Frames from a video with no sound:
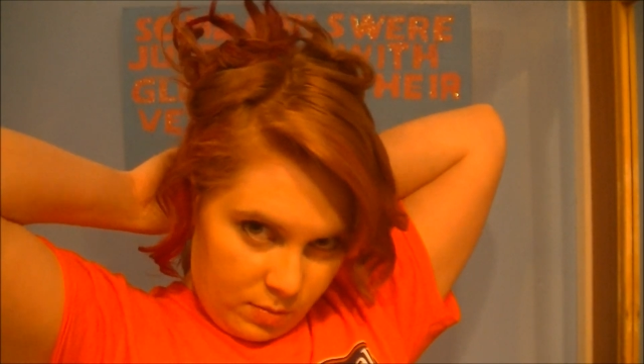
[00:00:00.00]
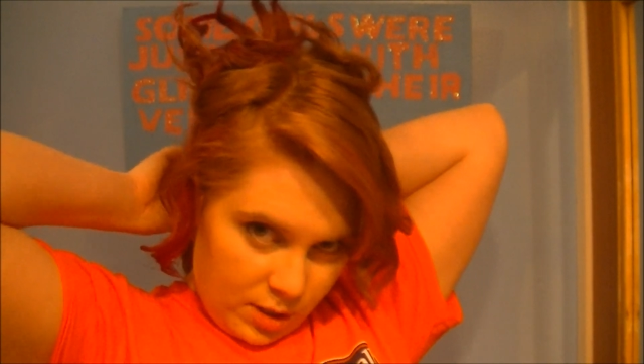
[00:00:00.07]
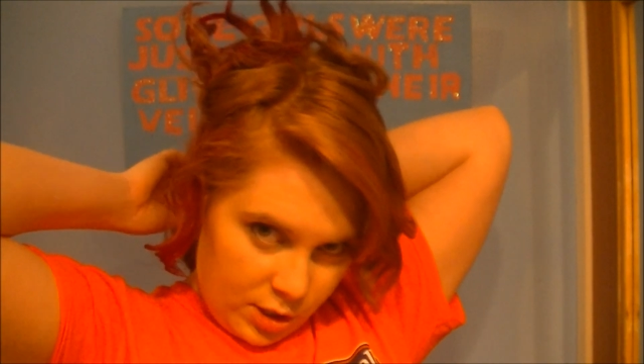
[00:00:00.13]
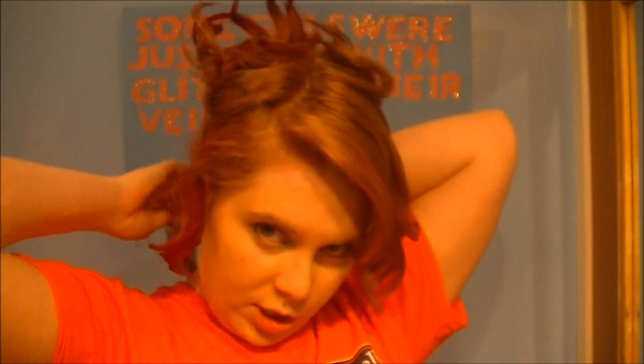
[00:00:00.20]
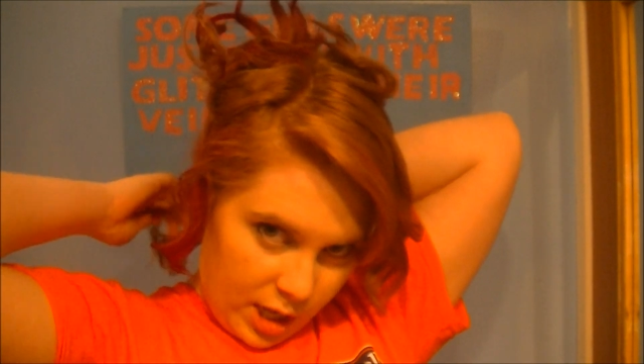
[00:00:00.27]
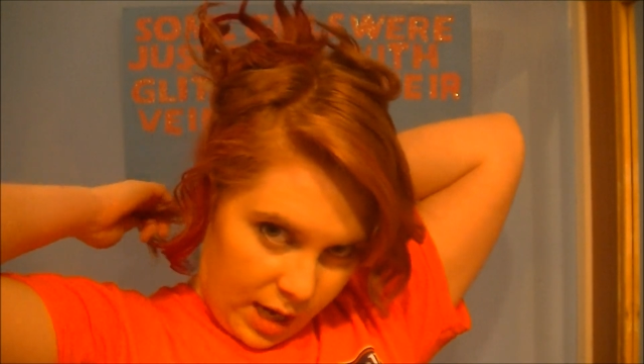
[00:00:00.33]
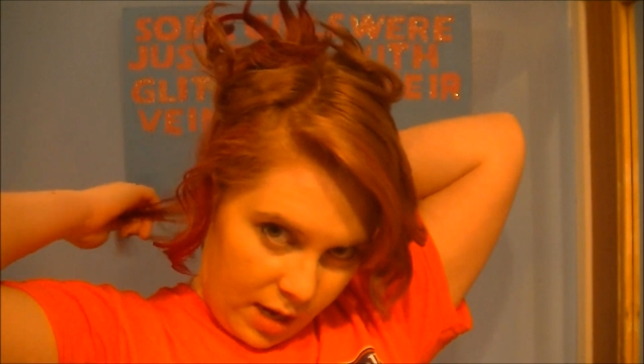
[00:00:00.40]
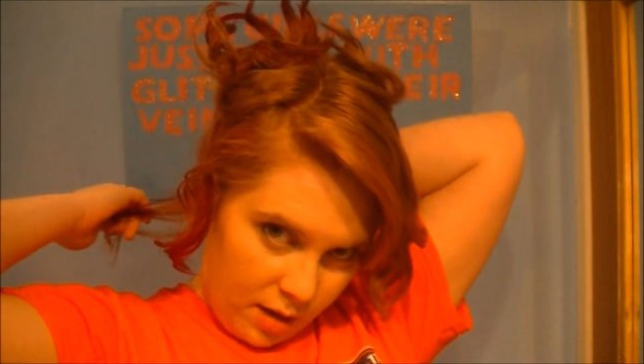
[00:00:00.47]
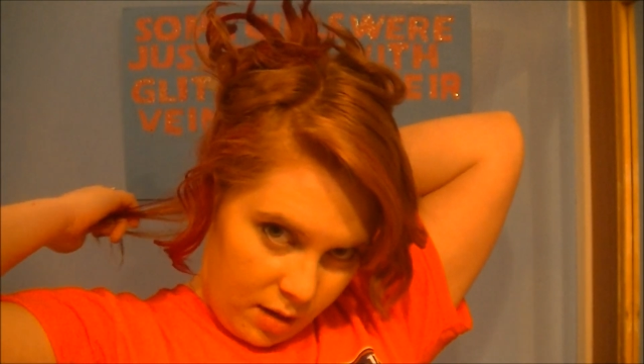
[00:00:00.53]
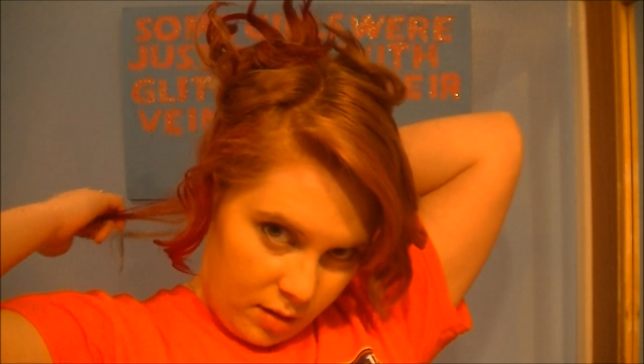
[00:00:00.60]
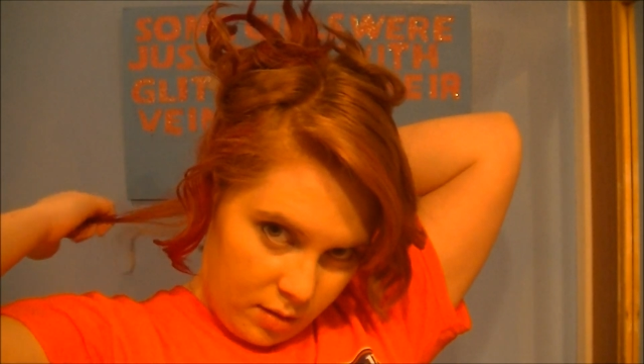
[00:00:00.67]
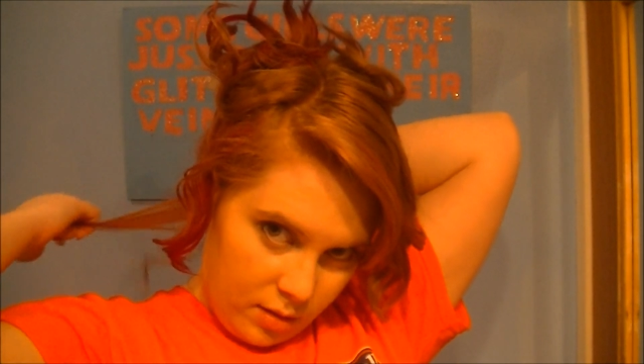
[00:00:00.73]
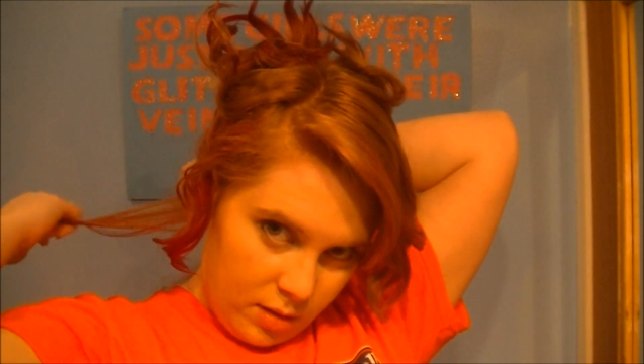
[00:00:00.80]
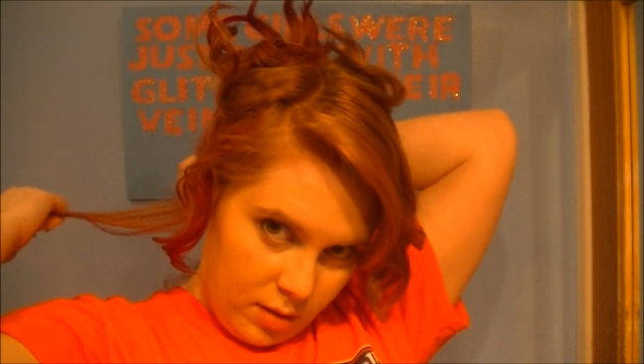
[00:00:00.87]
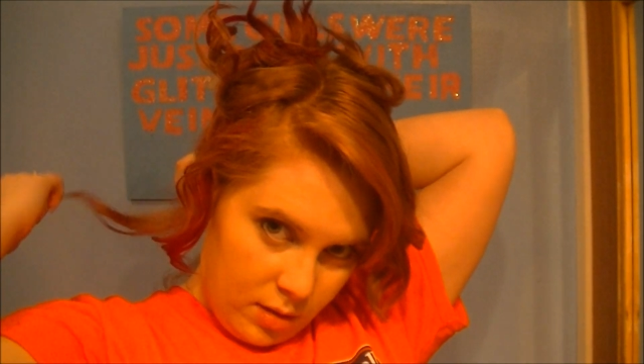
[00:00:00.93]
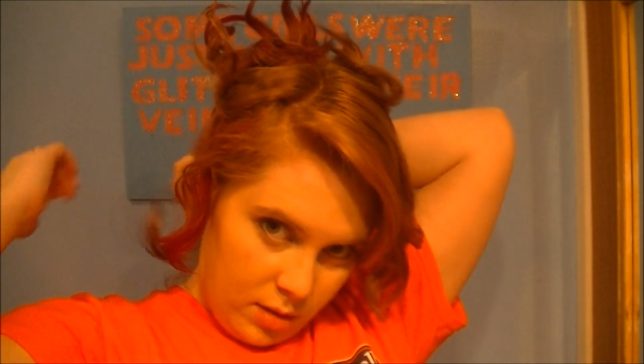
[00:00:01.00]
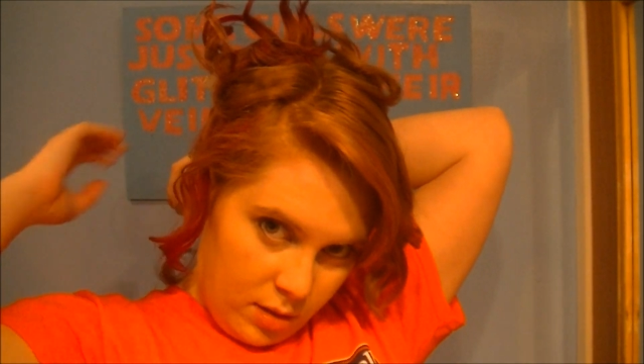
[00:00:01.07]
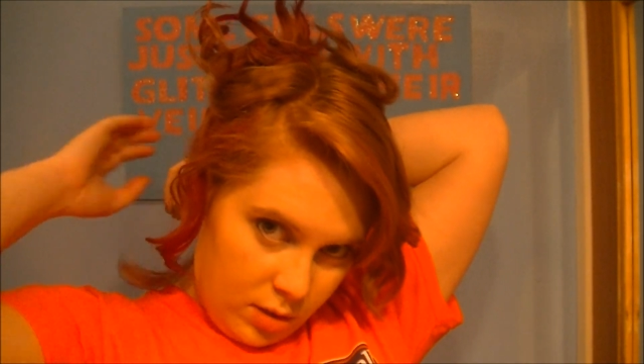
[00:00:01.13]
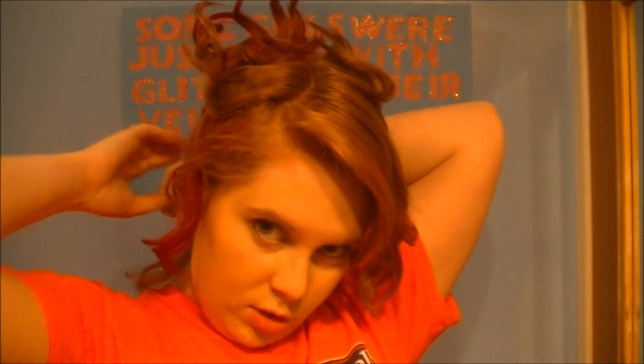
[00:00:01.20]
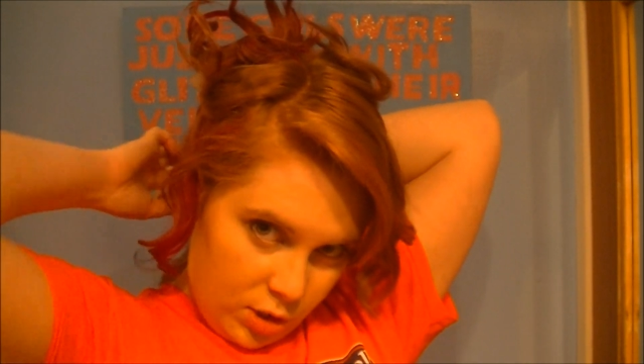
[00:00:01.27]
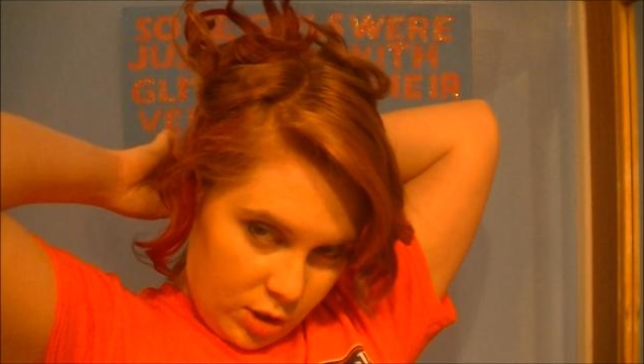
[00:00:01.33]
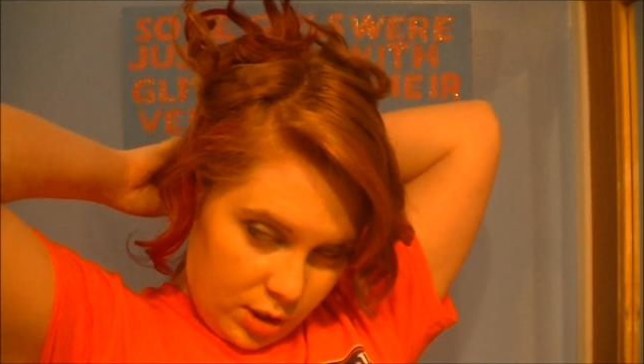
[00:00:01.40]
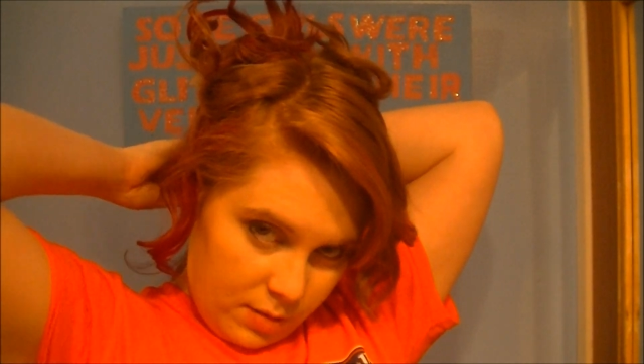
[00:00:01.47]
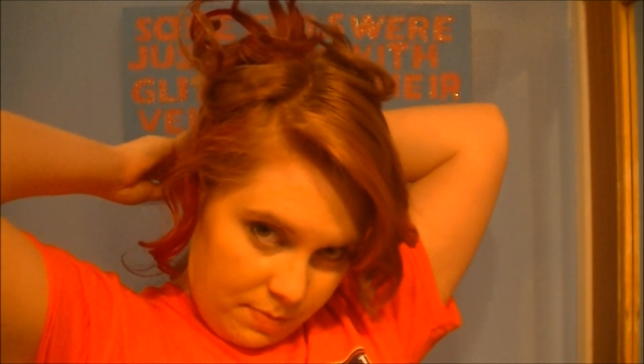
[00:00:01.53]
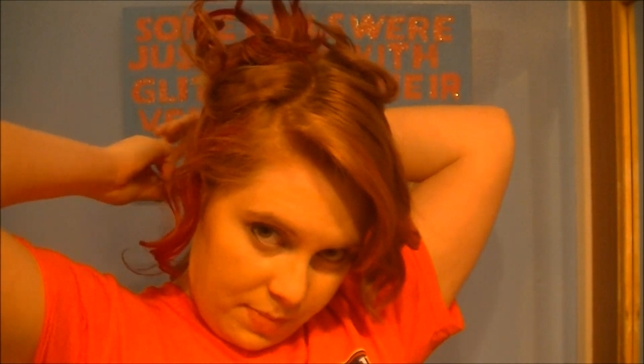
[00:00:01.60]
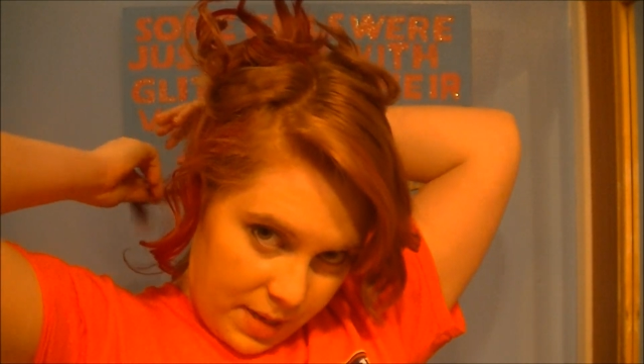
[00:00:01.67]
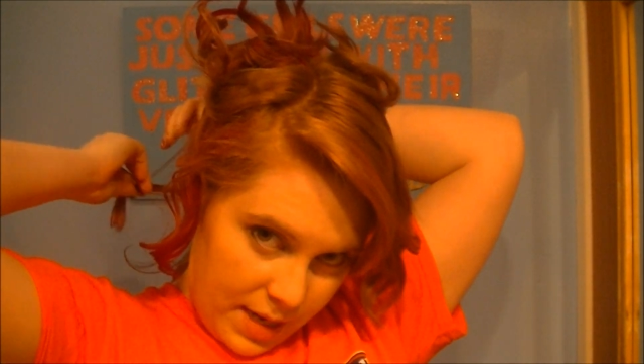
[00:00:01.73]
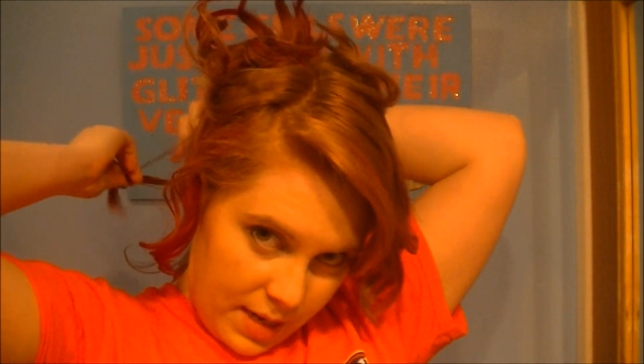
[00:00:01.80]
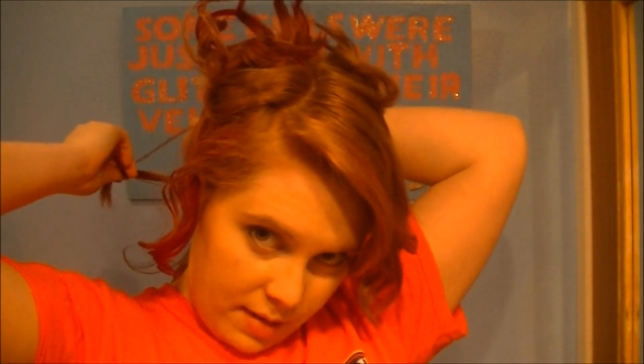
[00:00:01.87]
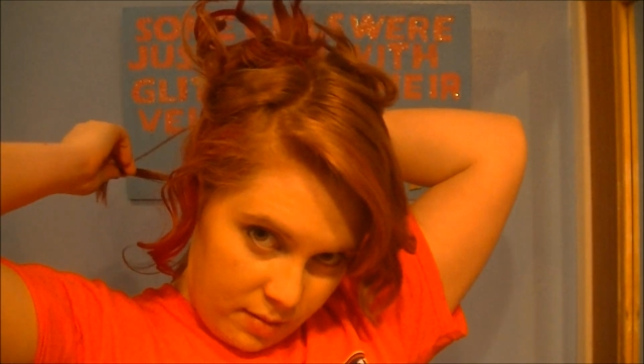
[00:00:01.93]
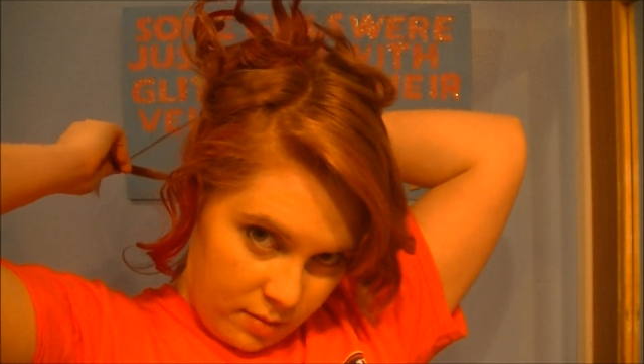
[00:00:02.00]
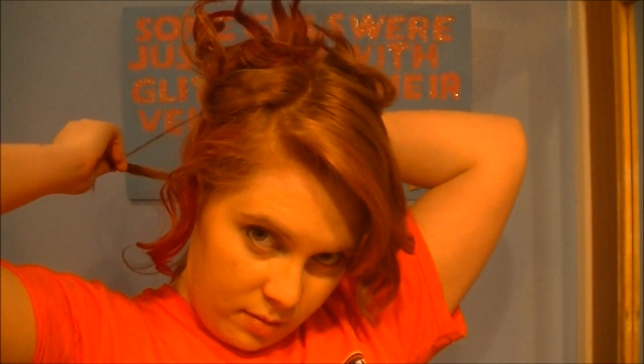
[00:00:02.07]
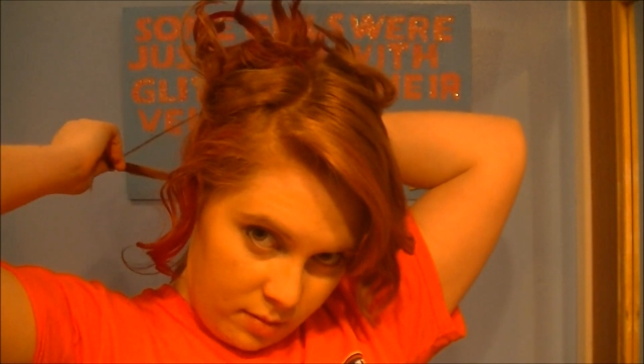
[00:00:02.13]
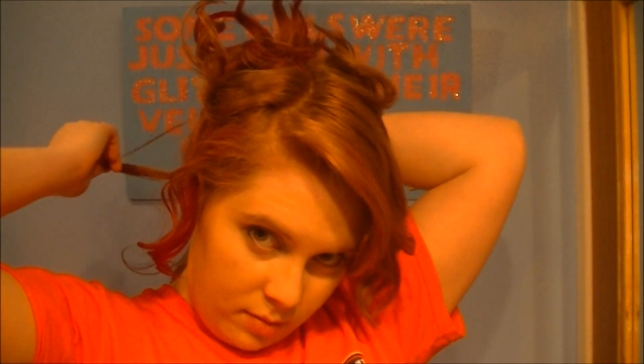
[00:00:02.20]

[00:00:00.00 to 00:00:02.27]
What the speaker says: much hair, just a bit.